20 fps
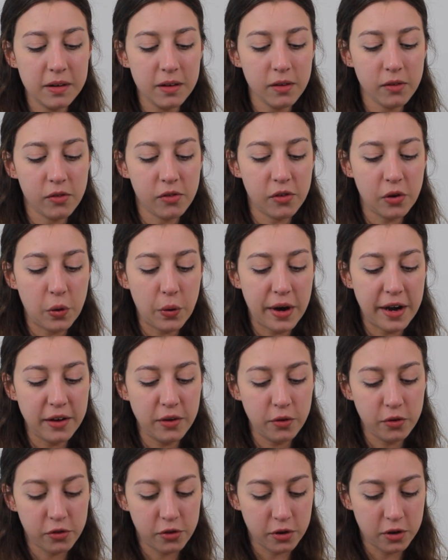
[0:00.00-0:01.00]
So I
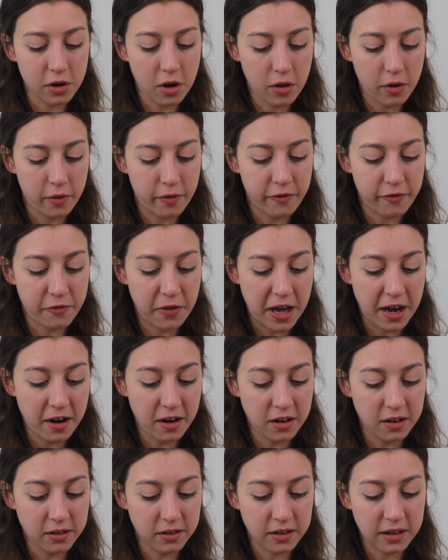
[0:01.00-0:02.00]
use the color
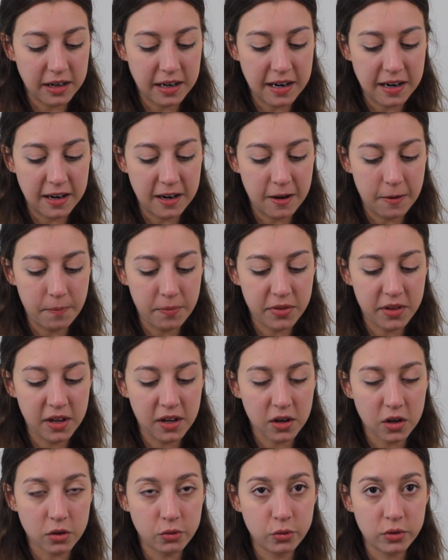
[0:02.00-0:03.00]
Fair.
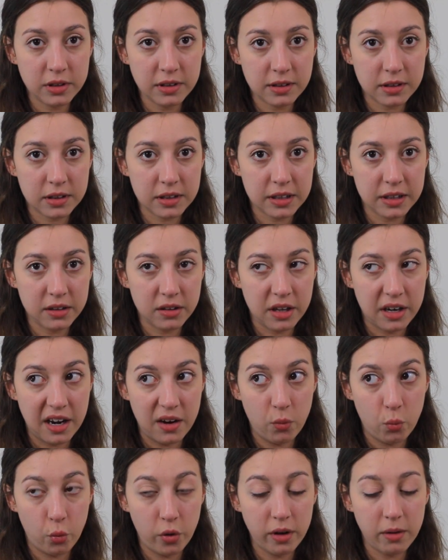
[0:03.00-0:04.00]
The only thing that
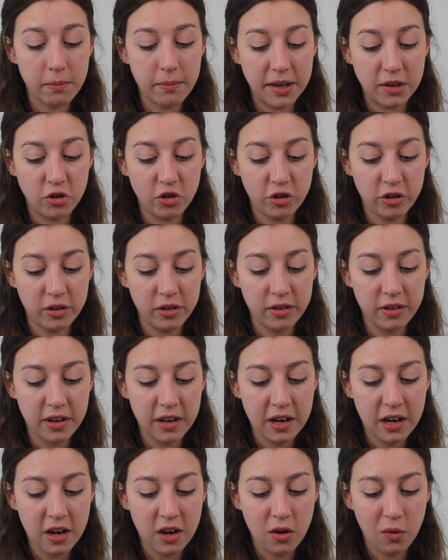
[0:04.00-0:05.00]
I will mention,
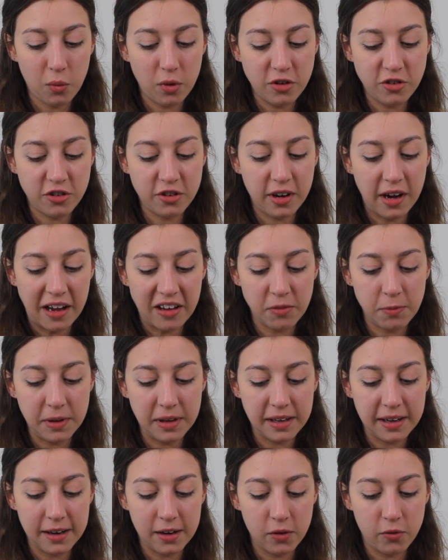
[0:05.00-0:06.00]
which has
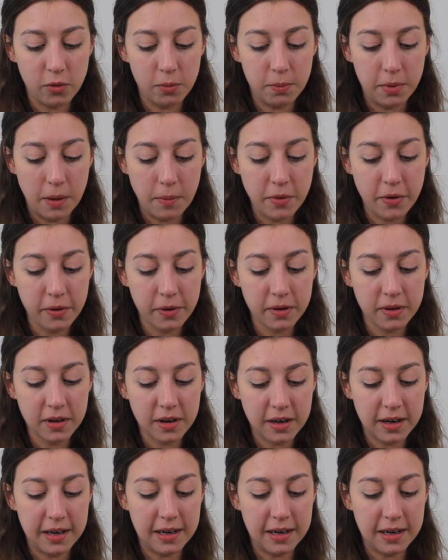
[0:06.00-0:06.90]
been kind of a bummer,